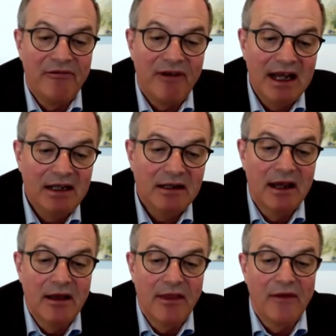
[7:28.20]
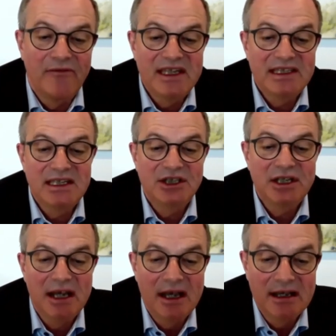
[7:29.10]
Finally, the
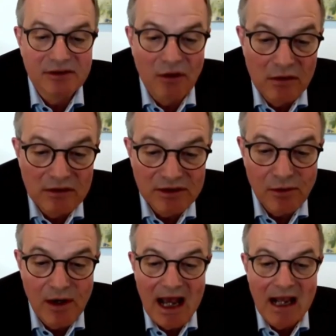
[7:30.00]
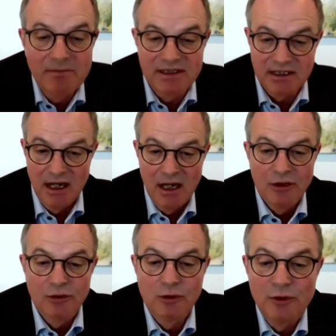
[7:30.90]
VCG has also helped
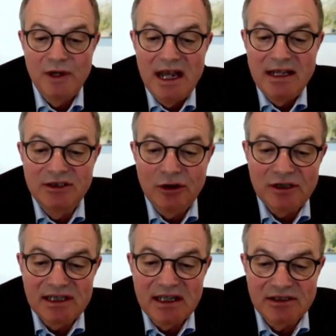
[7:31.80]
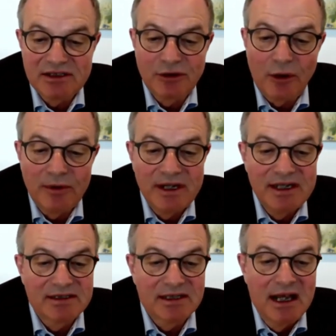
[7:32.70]
to create success
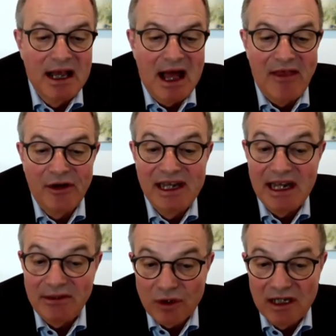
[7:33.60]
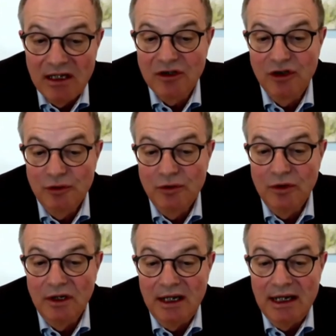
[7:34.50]
stories as a networking
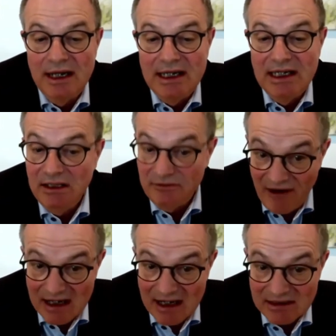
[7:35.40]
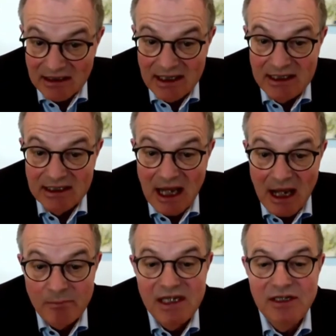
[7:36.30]
tool. In fact, it
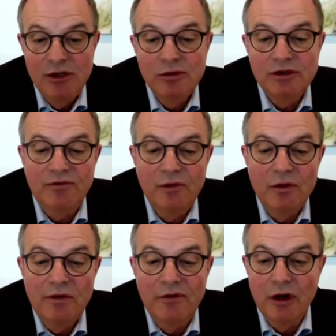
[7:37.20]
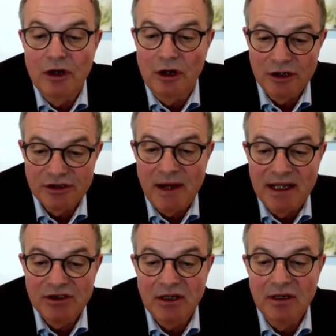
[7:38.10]
can be useful for a cluster
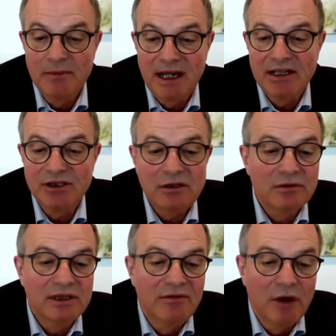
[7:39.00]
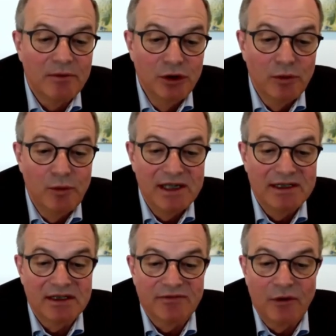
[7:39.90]
manager to develop new
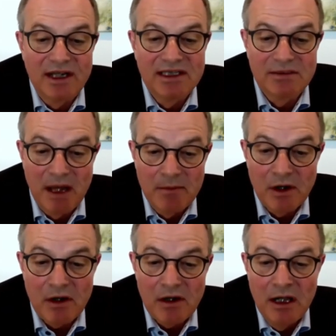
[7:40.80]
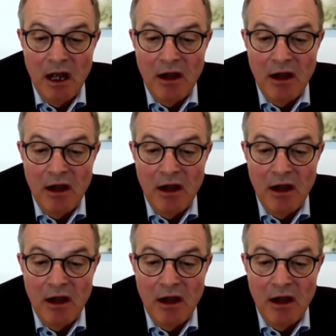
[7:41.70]
business for its member,